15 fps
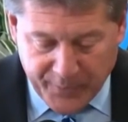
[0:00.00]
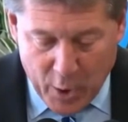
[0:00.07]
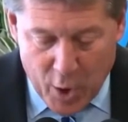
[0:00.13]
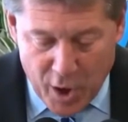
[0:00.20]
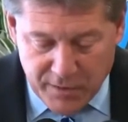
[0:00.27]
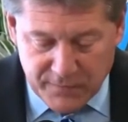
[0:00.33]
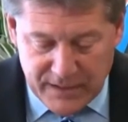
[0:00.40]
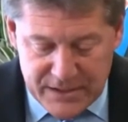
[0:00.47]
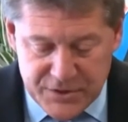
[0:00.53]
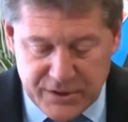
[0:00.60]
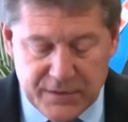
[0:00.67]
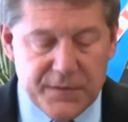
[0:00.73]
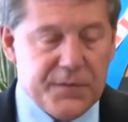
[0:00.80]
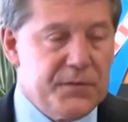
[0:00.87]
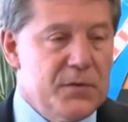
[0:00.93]

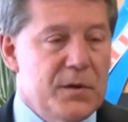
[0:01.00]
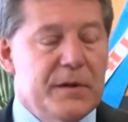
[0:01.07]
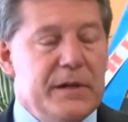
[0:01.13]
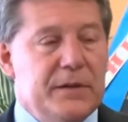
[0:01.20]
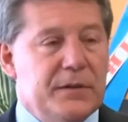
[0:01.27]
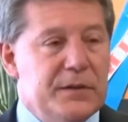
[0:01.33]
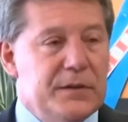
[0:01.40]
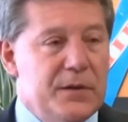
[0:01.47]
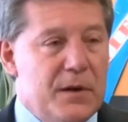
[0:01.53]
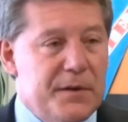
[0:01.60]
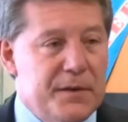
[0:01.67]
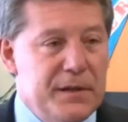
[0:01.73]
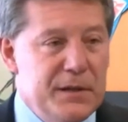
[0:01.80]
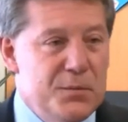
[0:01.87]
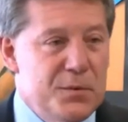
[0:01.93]
heart-wrenching stories, and
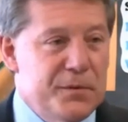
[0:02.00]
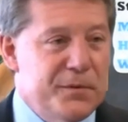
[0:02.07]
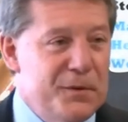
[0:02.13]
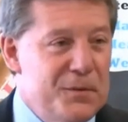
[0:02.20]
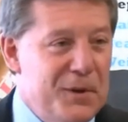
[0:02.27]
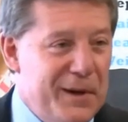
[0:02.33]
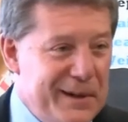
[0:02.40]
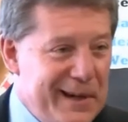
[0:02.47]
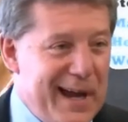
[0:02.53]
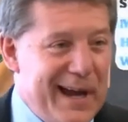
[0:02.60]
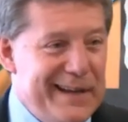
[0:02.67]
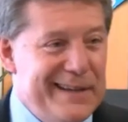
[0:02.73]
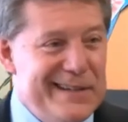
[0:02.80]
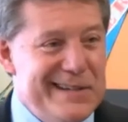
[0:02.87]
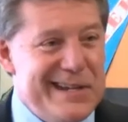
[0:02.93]
Dorothy, you were so
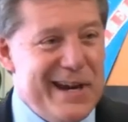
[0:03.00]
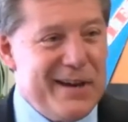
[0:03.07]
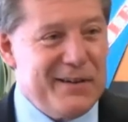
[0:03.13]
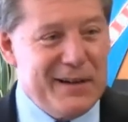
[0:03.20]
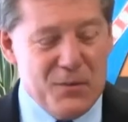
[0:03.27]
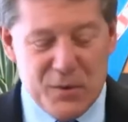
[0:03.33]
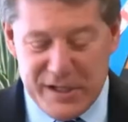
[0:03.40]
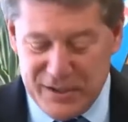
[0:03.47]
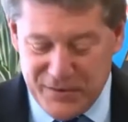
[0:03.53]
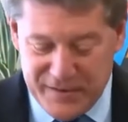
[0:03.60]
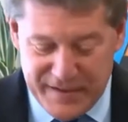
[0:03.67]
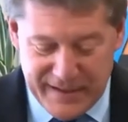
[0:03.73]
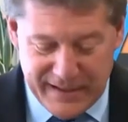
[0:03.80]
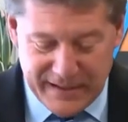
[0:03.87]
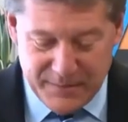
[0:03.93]
kind in sharing what you
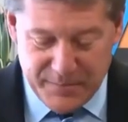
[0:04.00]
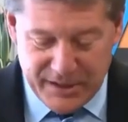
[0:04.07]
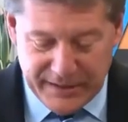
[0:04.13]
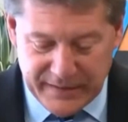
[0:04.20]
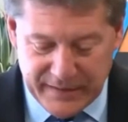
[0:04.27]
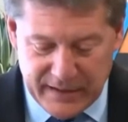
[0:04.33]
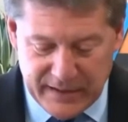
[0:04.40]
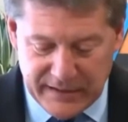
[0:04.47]
did, but